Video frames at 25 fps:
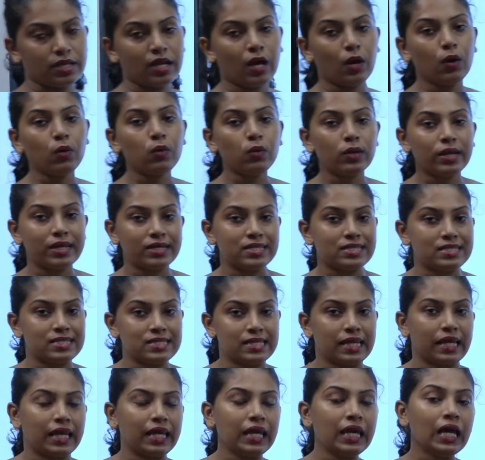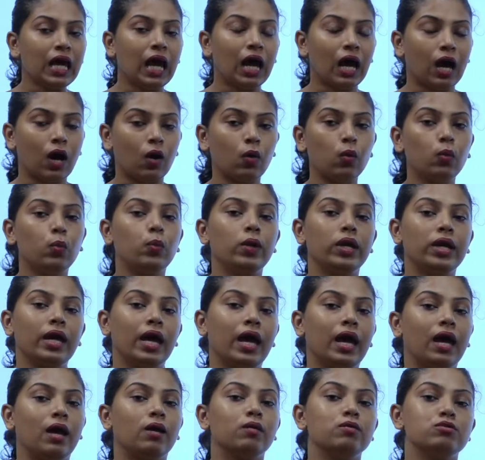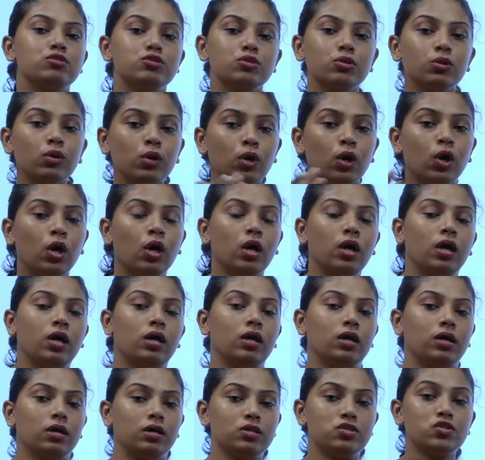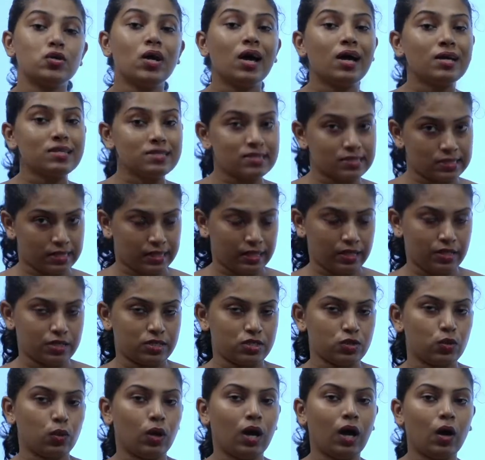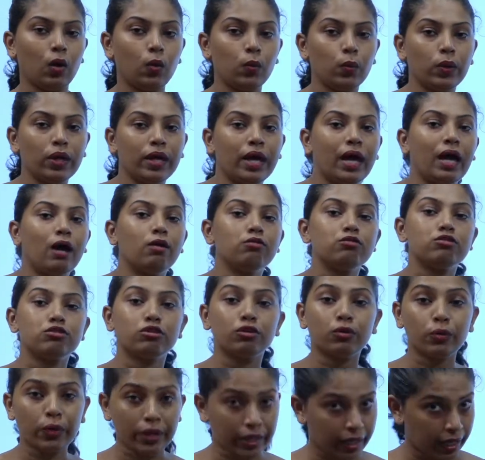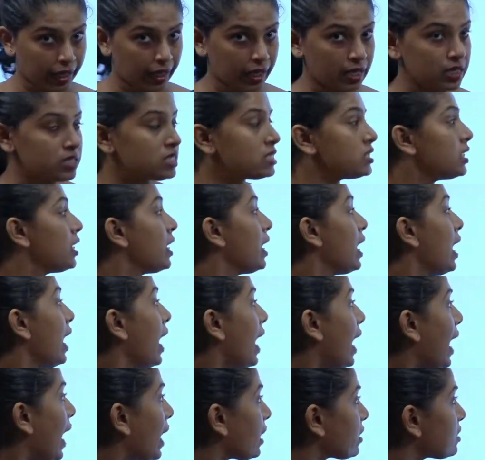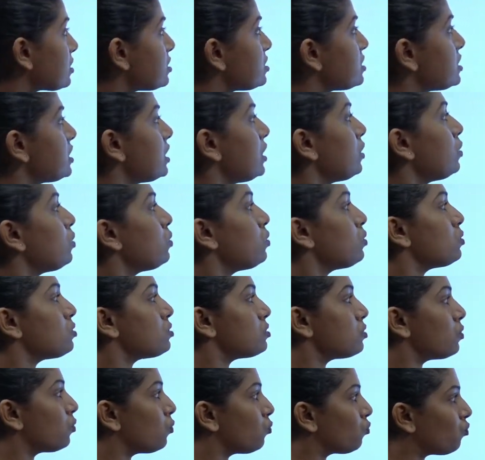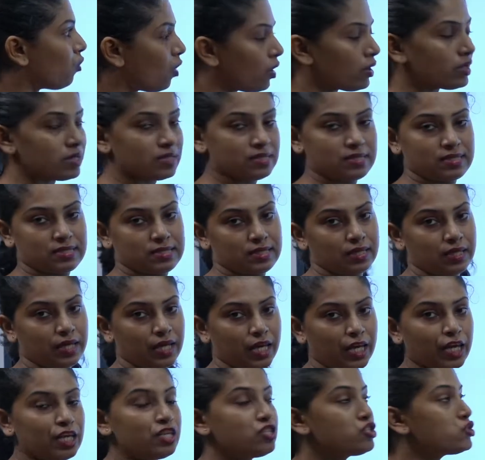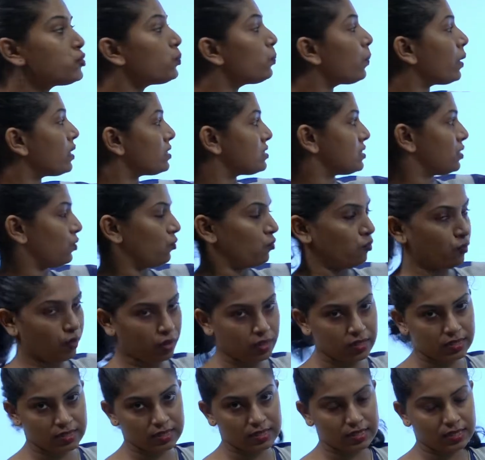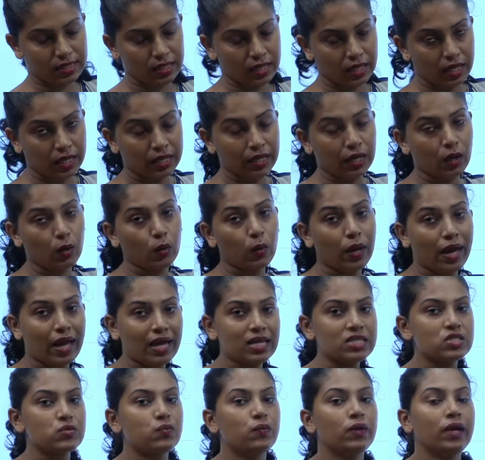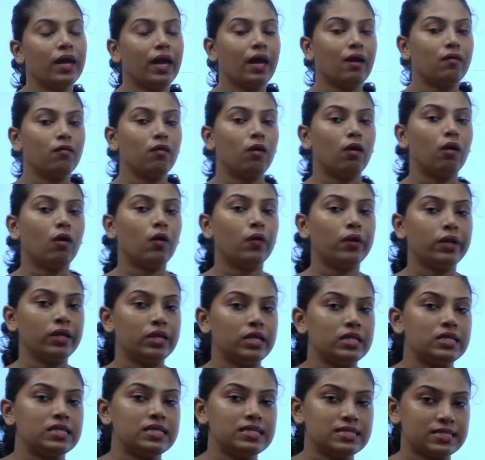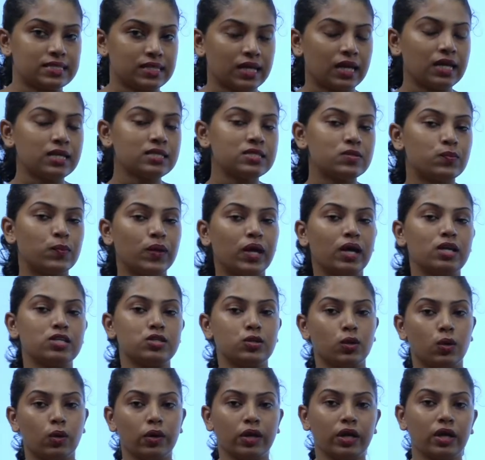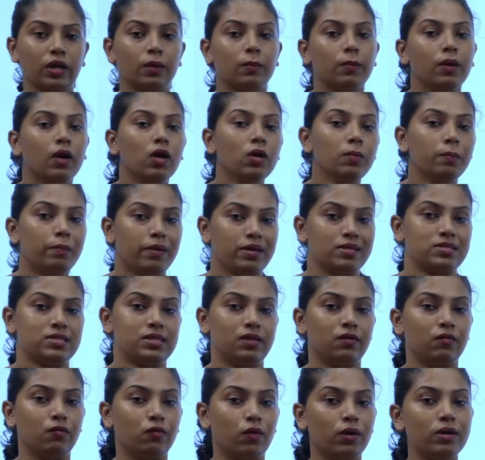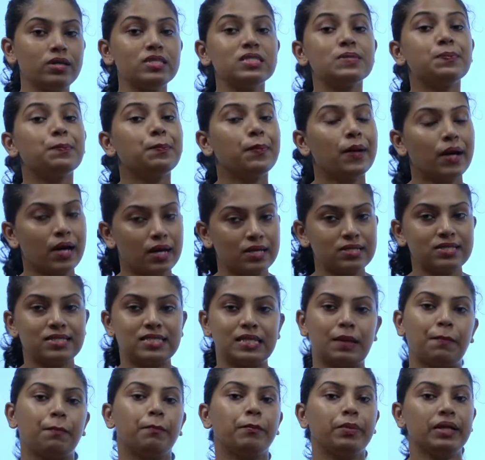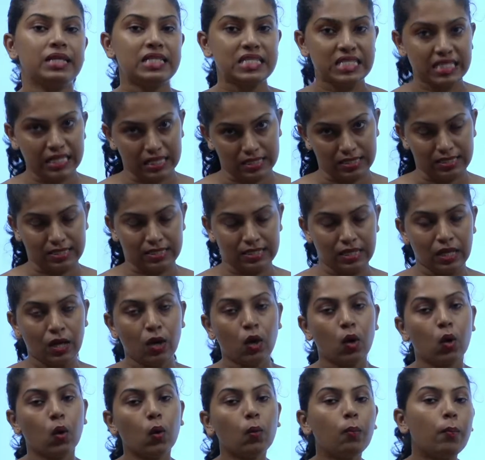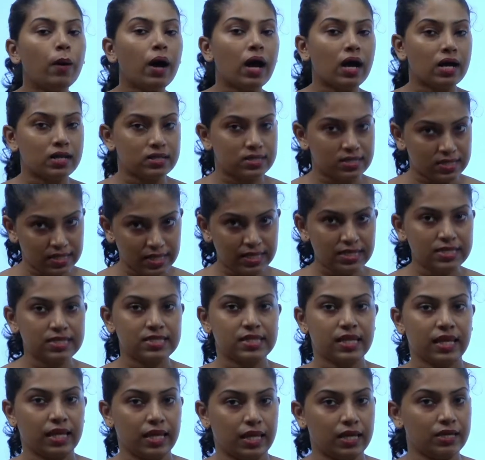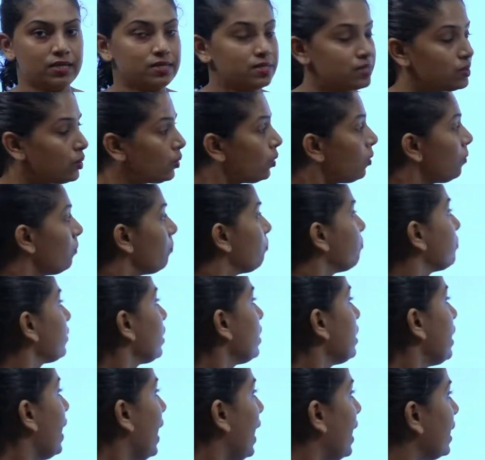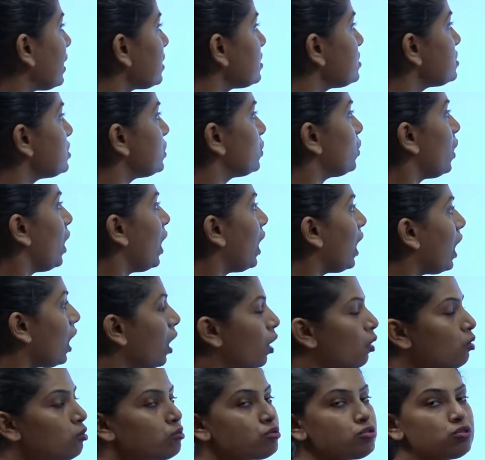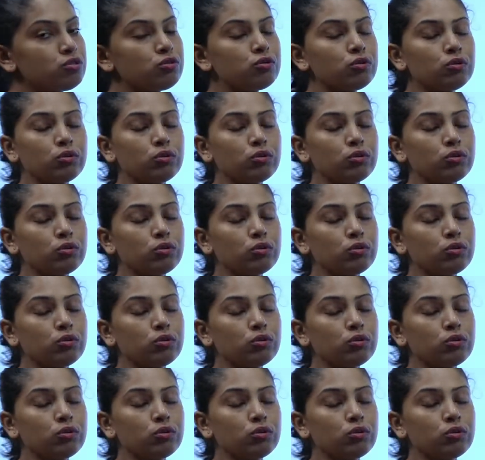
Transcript: Now let's see how we have to translate, or how we have to create active voice into passive voice. Now as we have already discussed, we are talking about passive voice past simple tense or past tense here. So active, how to